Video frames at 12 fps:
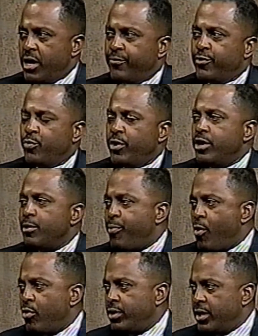And if you read
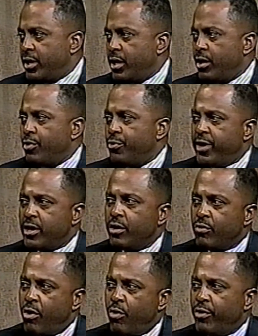Napoleon Hill, Think
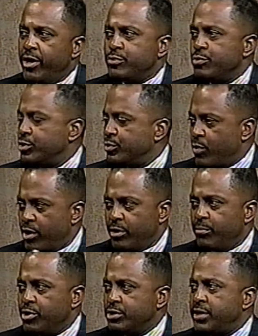and Grow Rich, which is one of
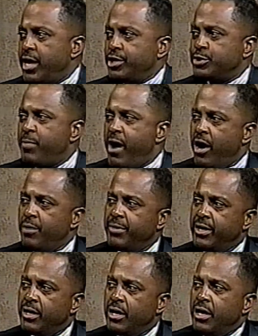the books that inspired
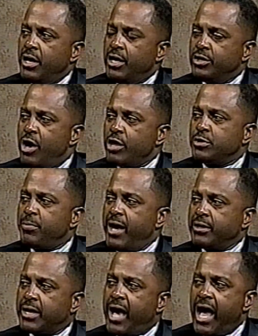me, he talks
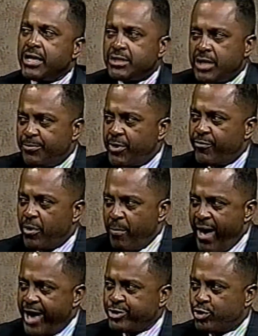about the concept of the
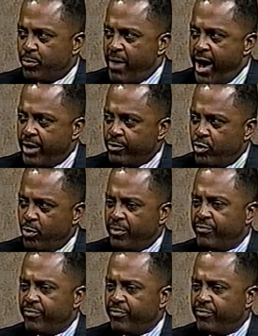mastermind group.